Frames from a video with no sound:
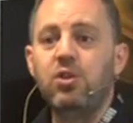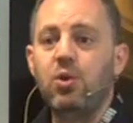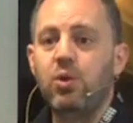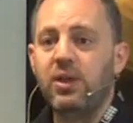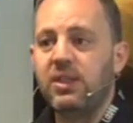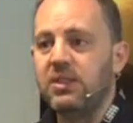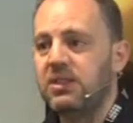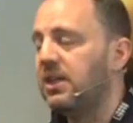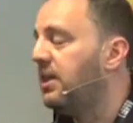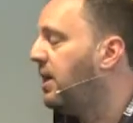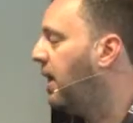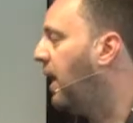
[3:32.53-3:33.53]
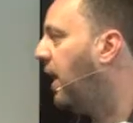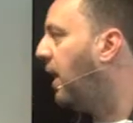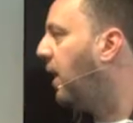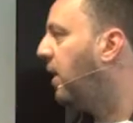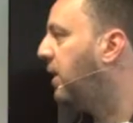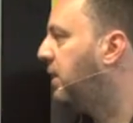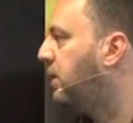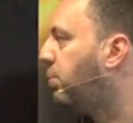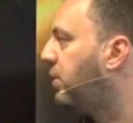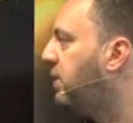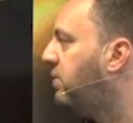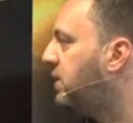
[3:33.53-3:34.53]
noise in the
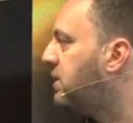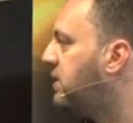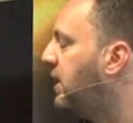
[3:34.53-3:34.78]
previous